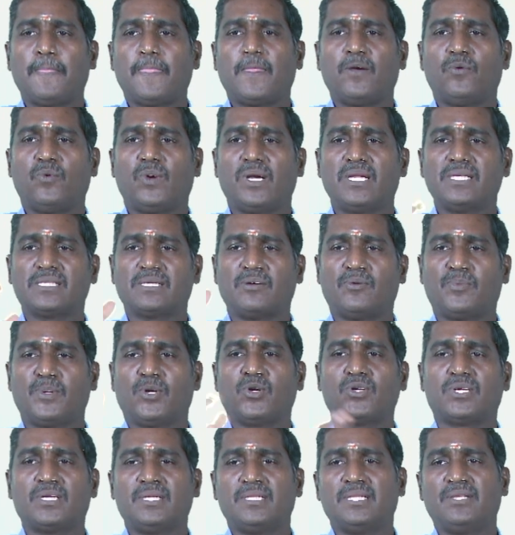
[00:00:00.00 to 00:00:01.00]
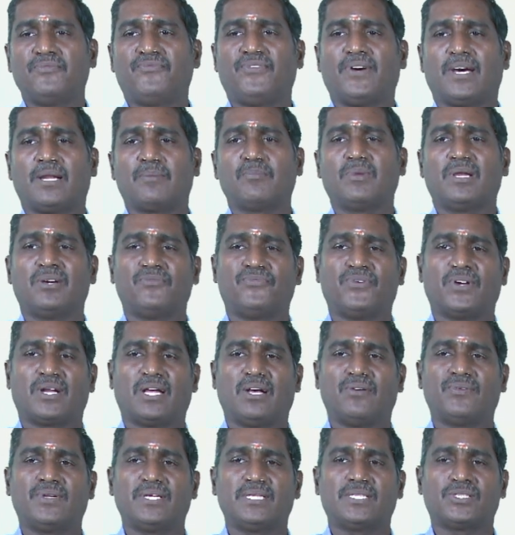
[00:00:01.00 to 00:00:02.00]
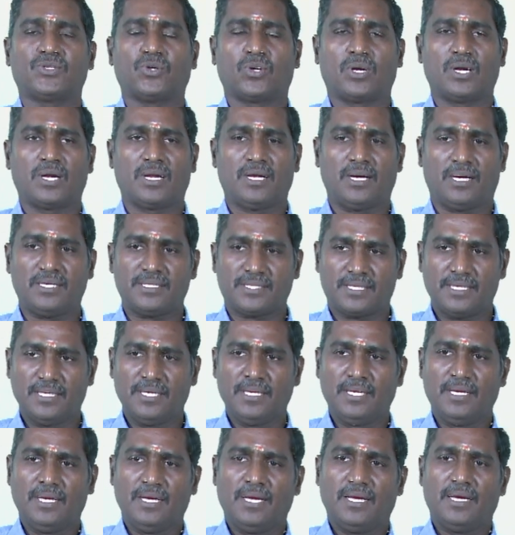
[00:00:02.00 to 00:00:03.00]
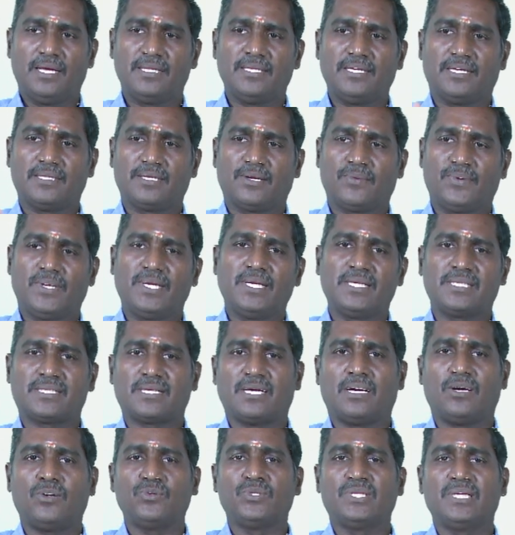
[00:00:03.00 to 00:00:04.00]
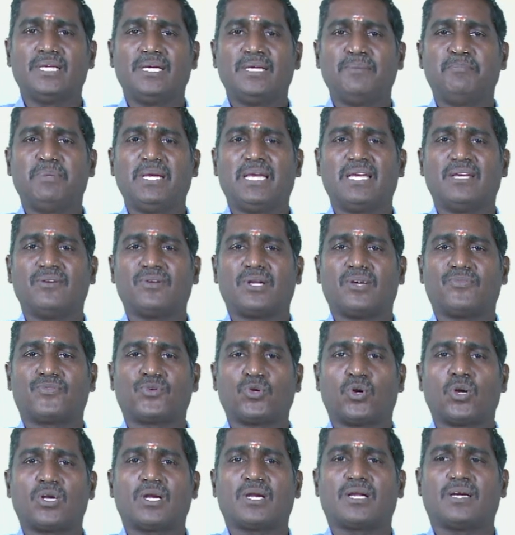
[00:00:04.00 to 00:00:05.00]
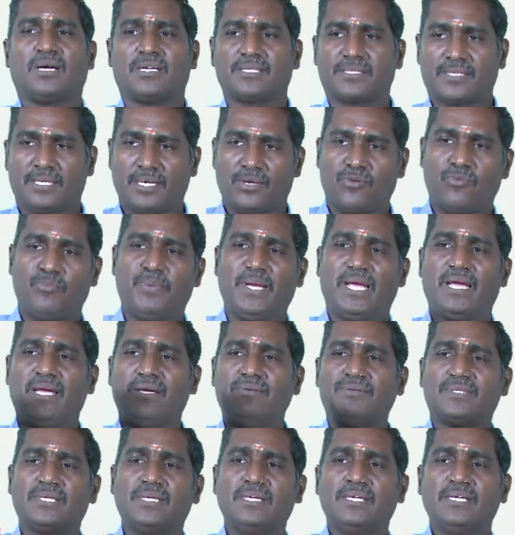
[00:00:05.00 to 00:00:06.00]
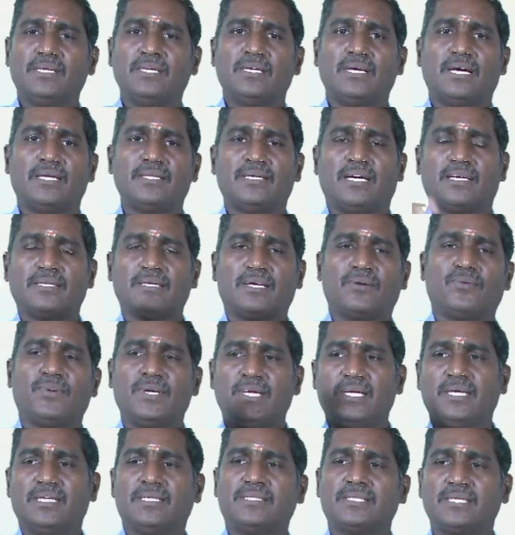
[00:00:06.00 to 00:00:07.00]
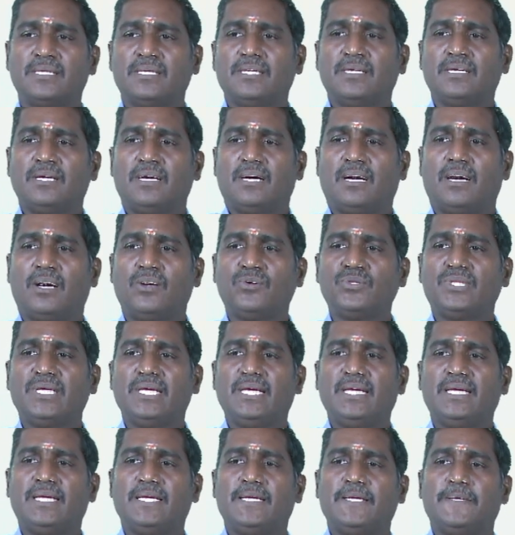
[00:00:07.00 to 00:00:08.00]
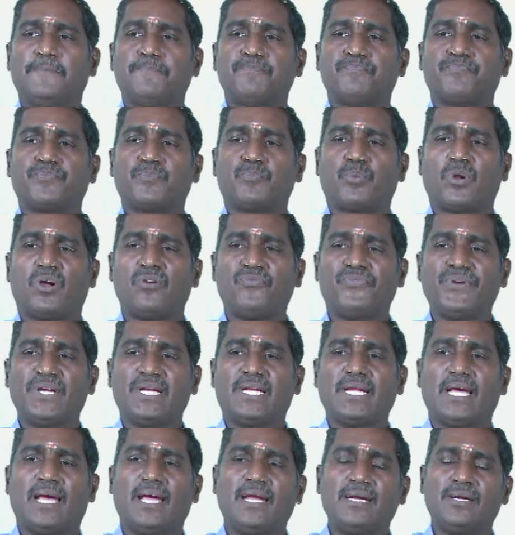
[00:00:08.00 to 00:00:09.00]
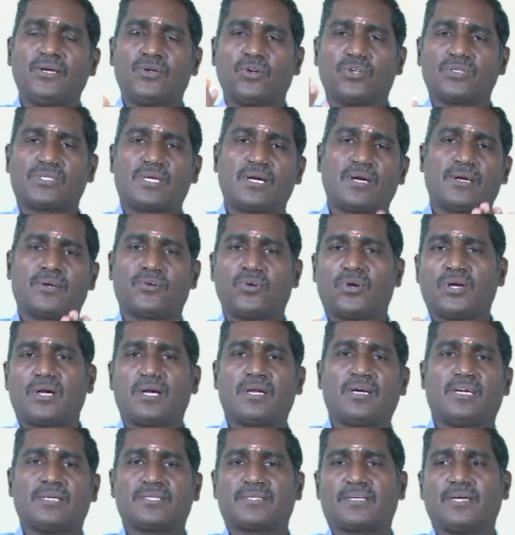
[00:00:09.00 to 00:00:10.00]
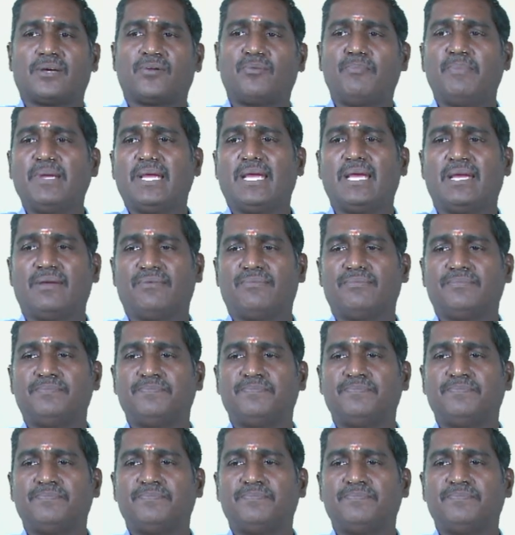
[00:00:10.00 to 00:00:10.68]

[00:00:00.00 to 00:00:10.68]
One is about the formula for average total cost, and the other one is how the behavior of total cost curve behaves, and the other one is how the profit and total cost curve behave,